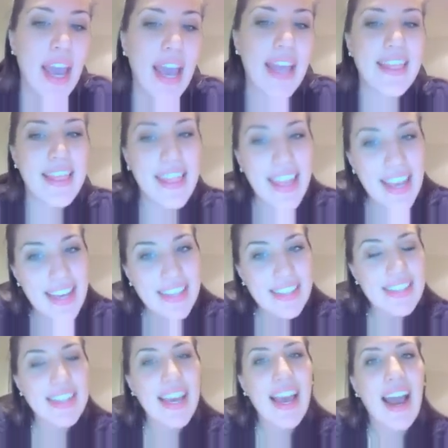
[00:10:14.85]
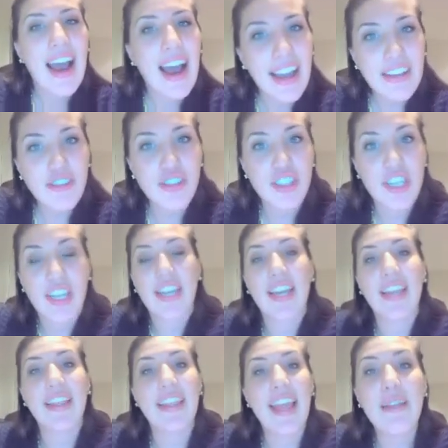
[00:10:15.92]
And this hydrogen
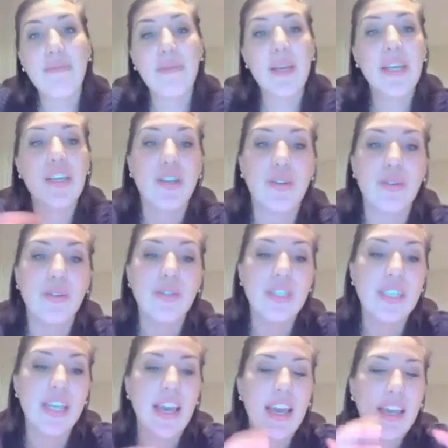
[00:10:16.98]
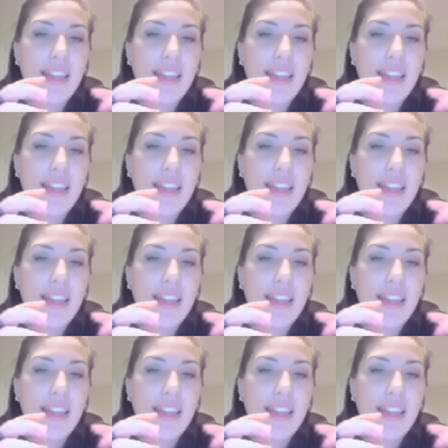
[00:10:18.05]
can then be used.